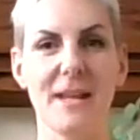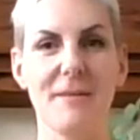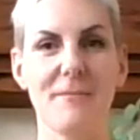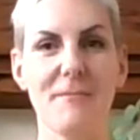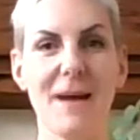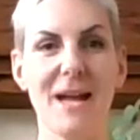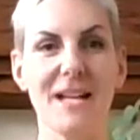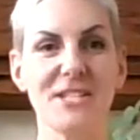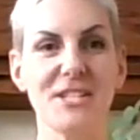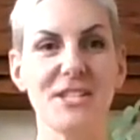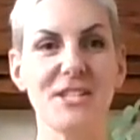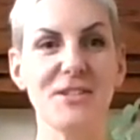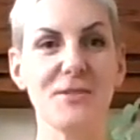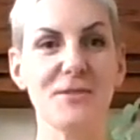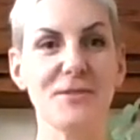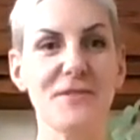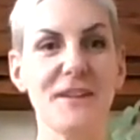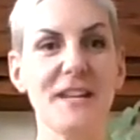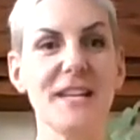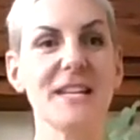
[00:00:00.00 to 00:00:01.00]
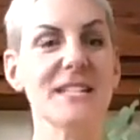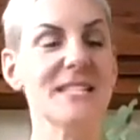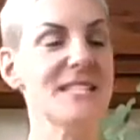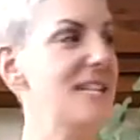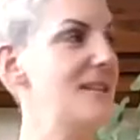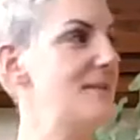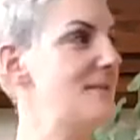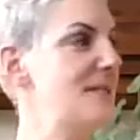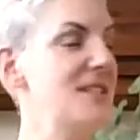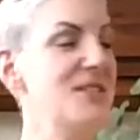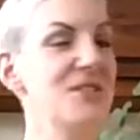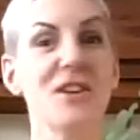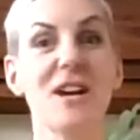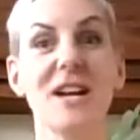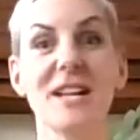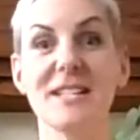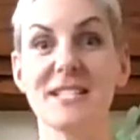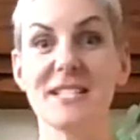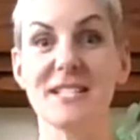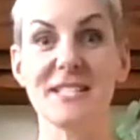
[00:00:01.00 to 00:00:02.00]
Imagine your fingertips are
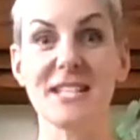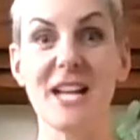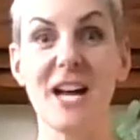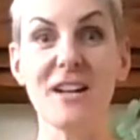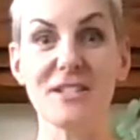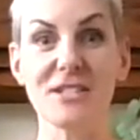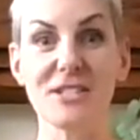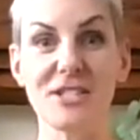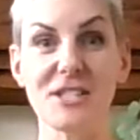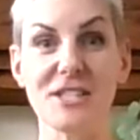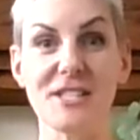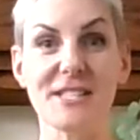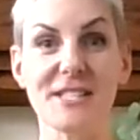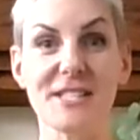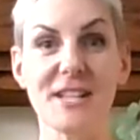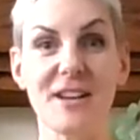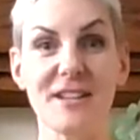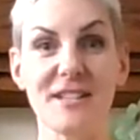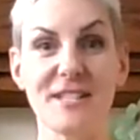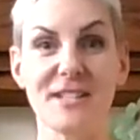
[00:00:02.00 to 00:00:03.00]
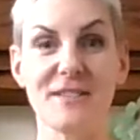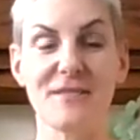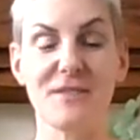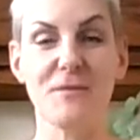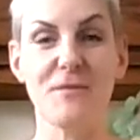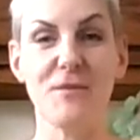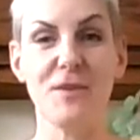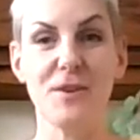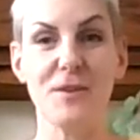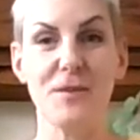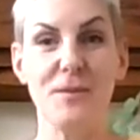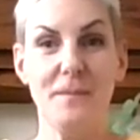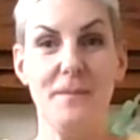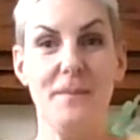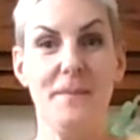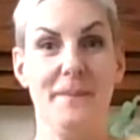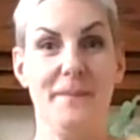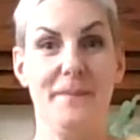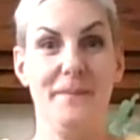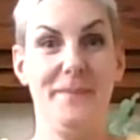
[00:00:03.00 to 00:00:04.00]
trying to touch the sides of the room,
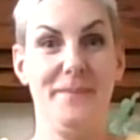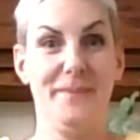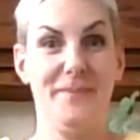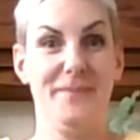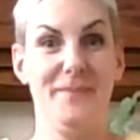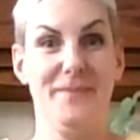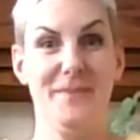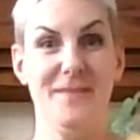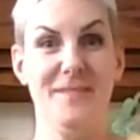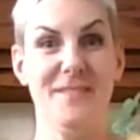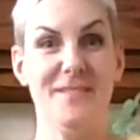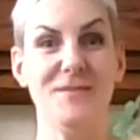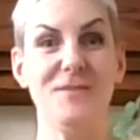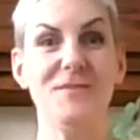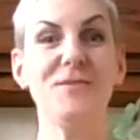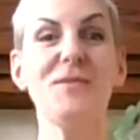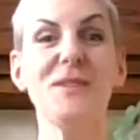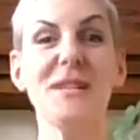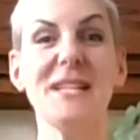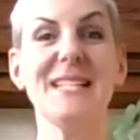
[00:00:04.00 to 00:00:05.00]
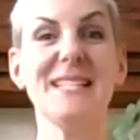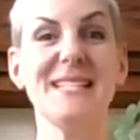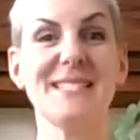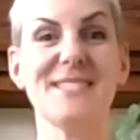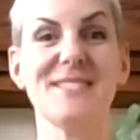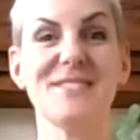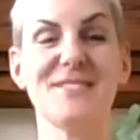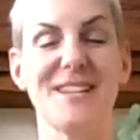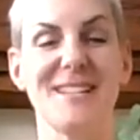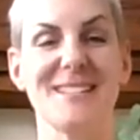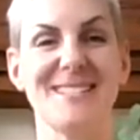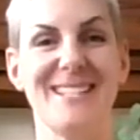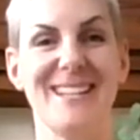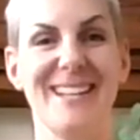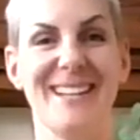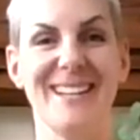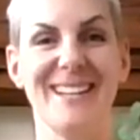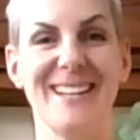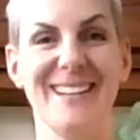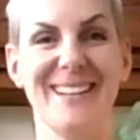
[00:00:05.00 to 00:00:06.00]
really
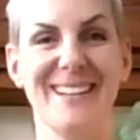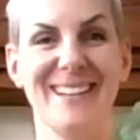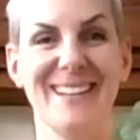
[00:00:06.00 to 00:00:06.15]
stretching.